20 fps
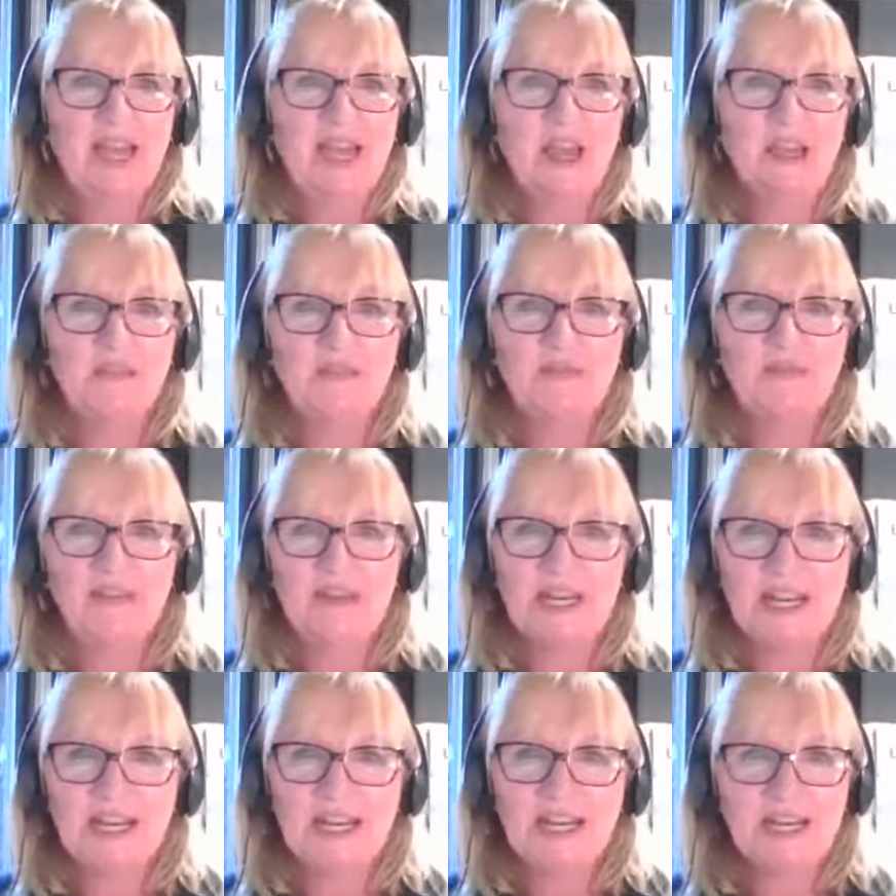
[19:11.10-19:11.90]

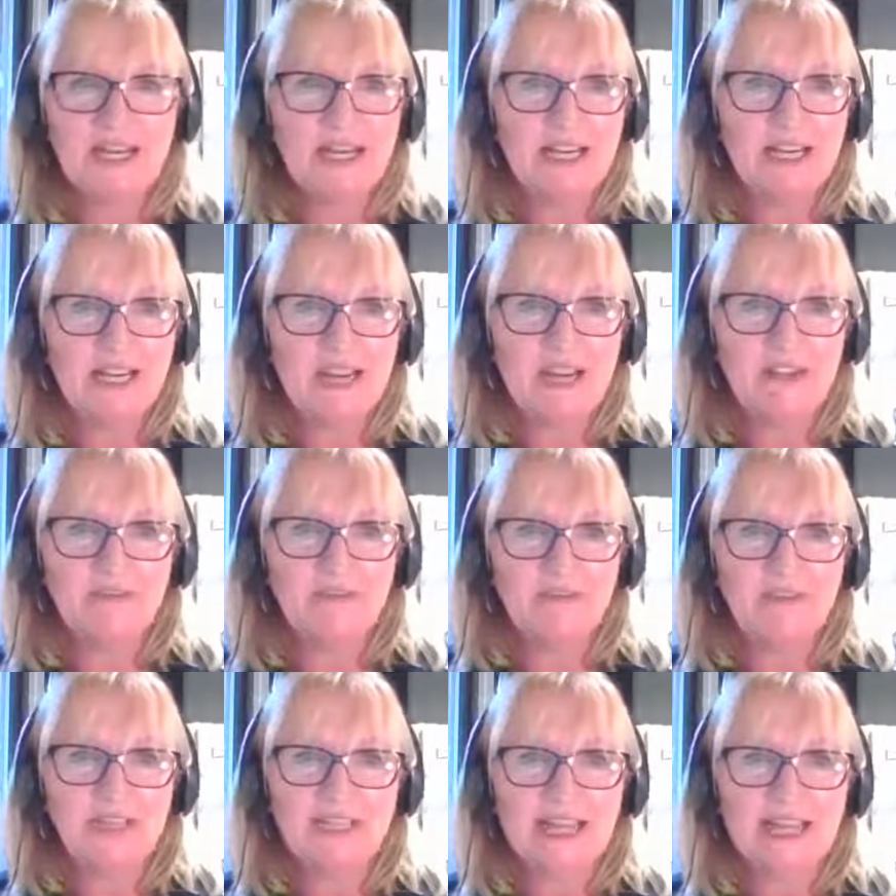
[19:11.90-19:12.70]
Hopefully,
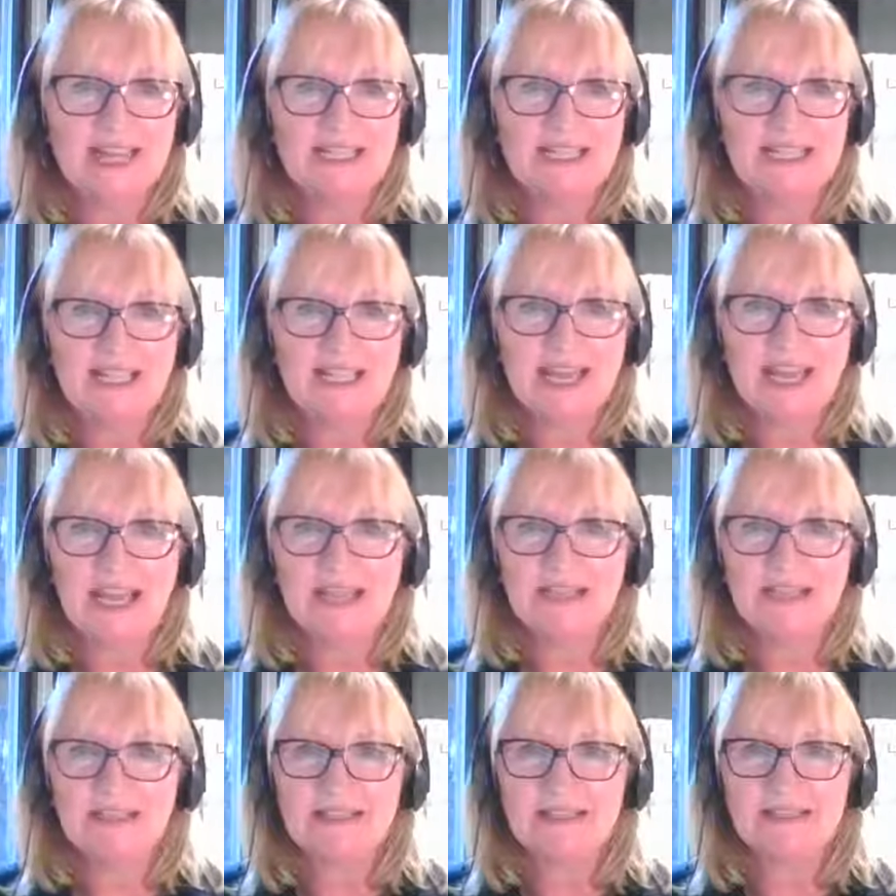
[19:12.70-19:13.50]
hopefully that's the
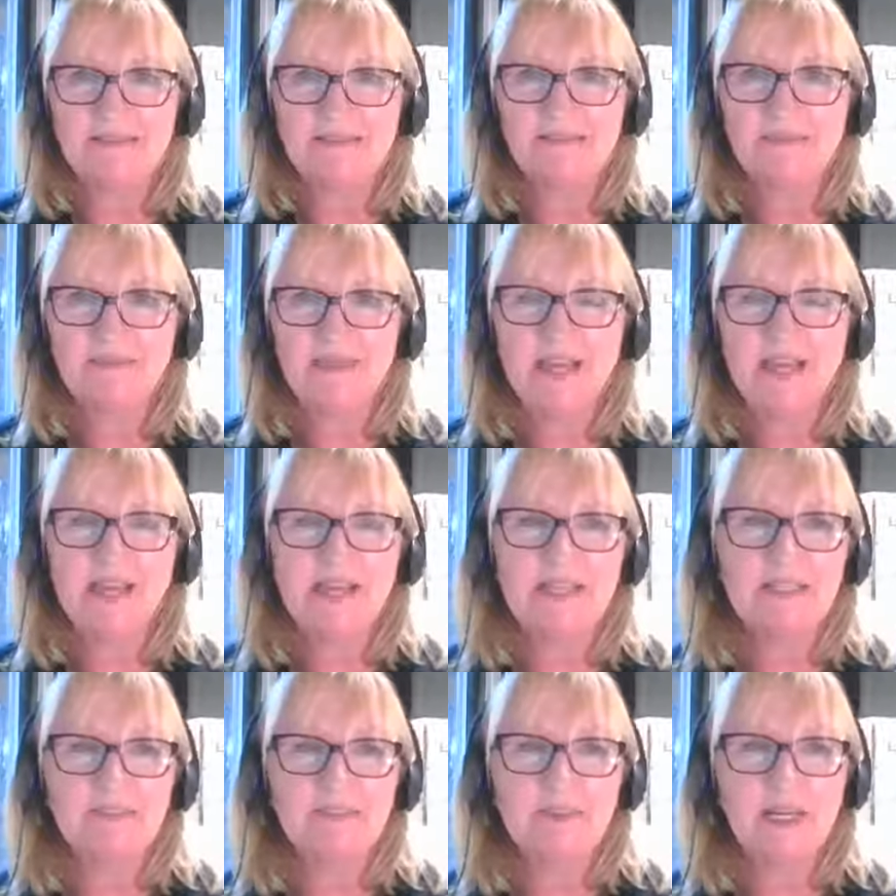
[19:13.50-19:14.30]
case,
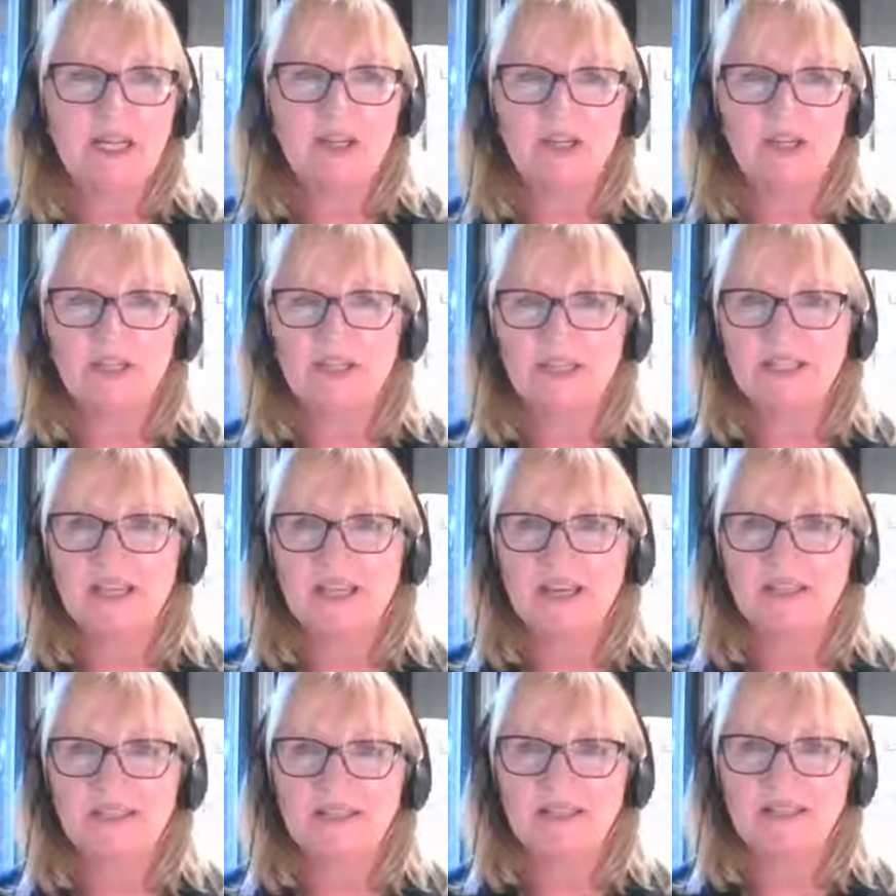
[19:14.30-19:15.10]
and it's been a good
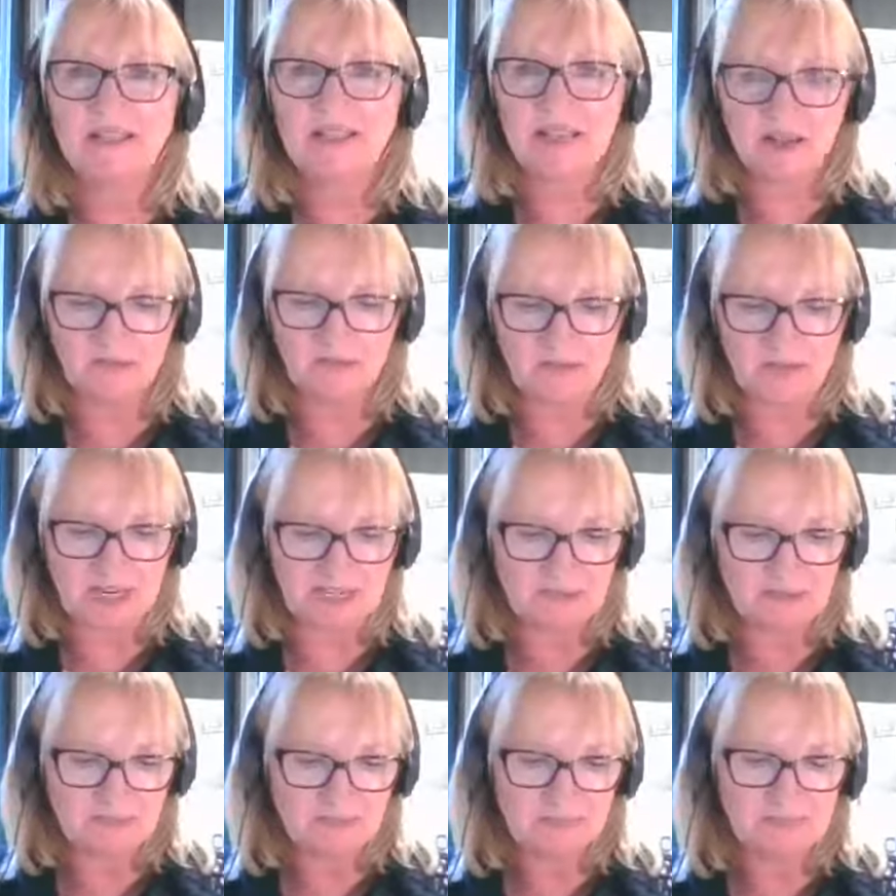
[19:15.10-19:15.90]
start to the evening.